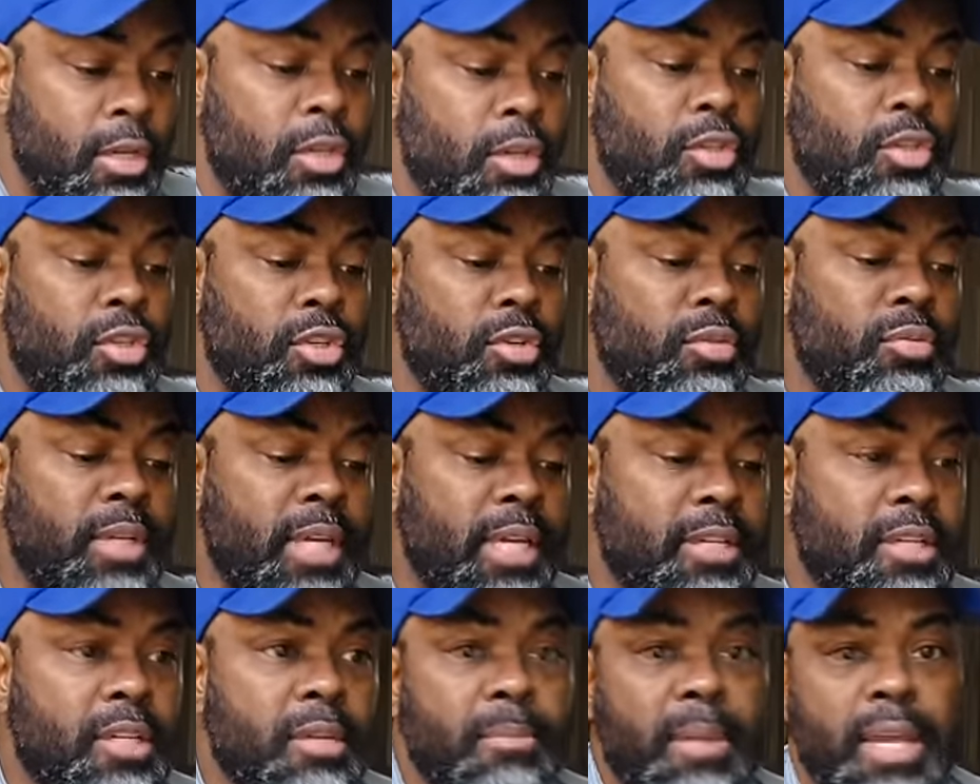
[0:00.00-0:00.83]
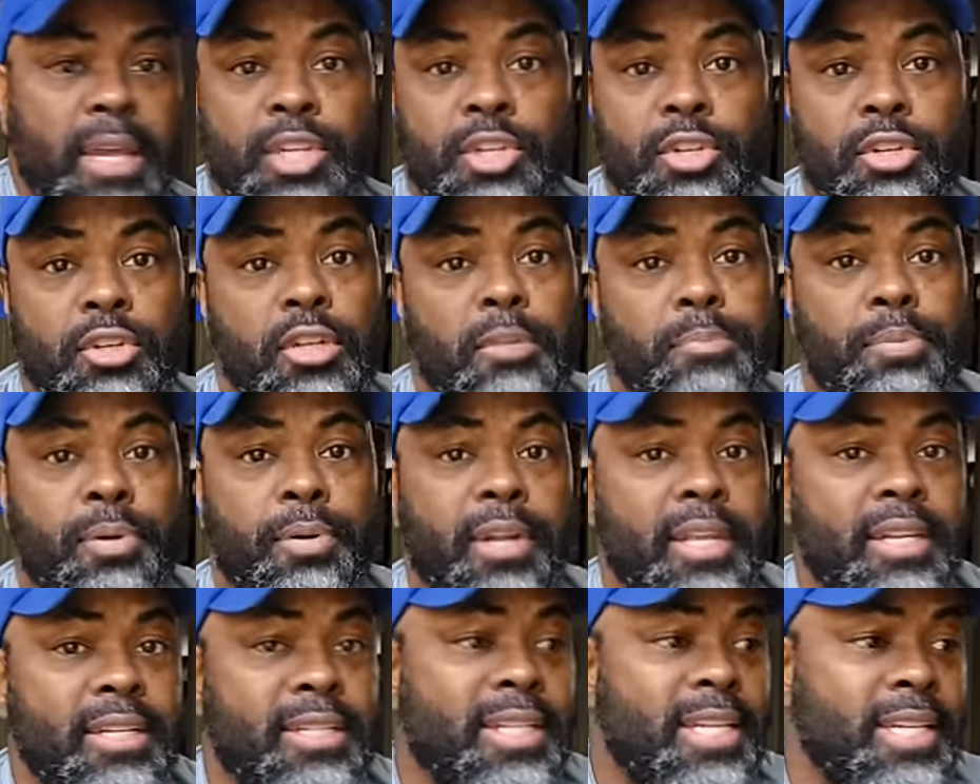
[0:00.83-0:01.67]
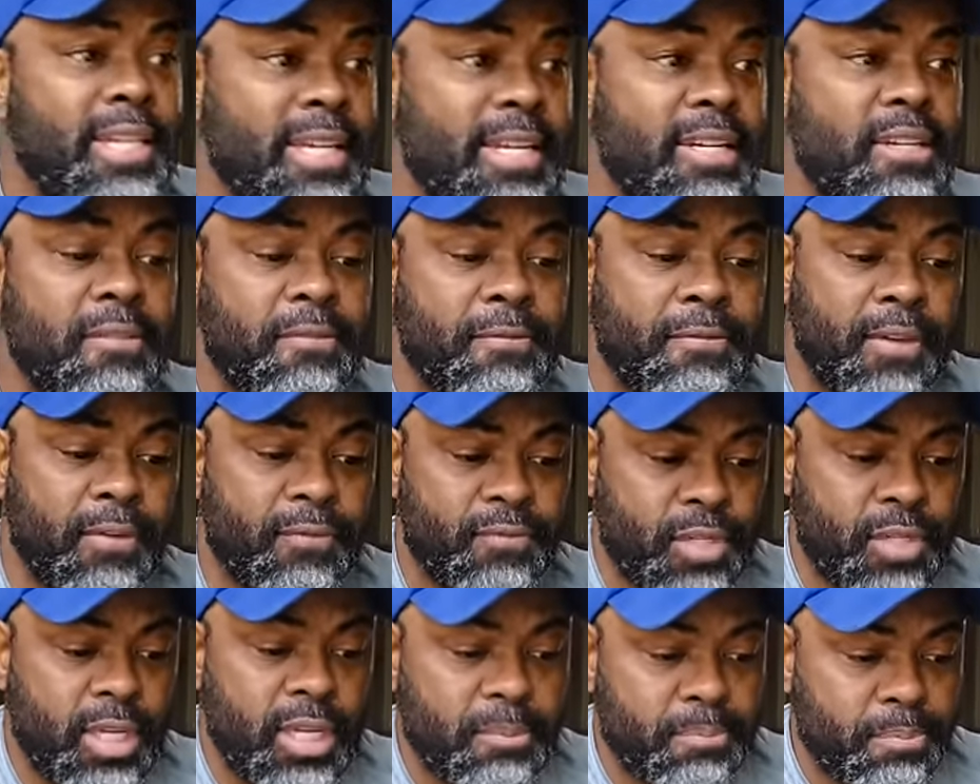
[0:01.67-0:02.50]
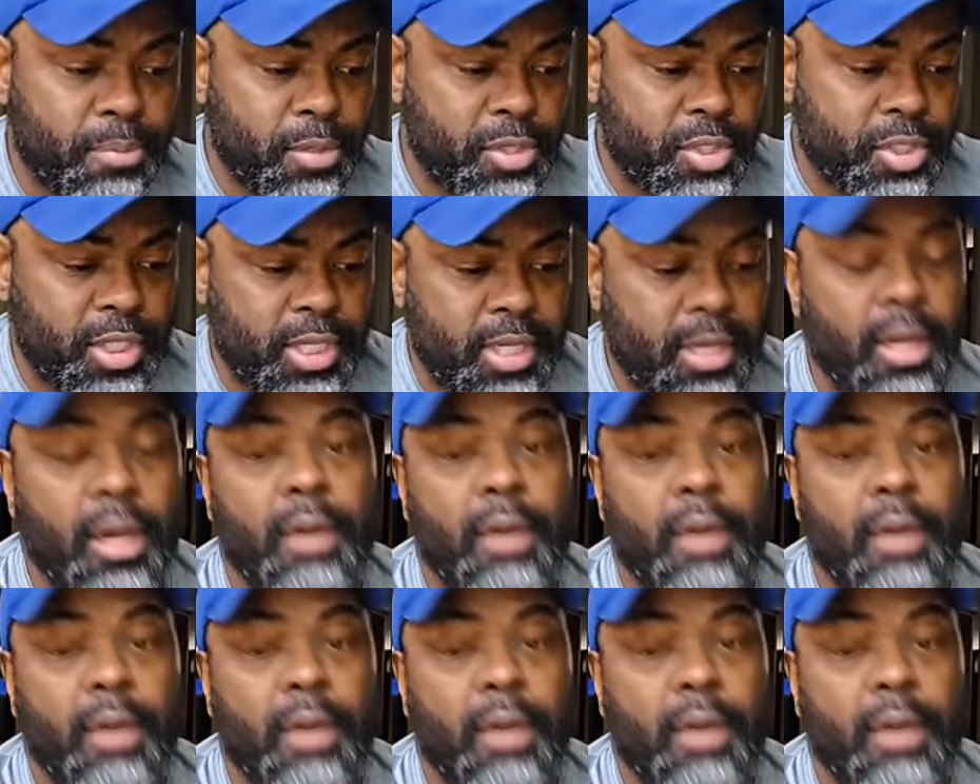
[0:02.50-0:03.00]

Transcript: you need to make sure you're putting 10 to 15%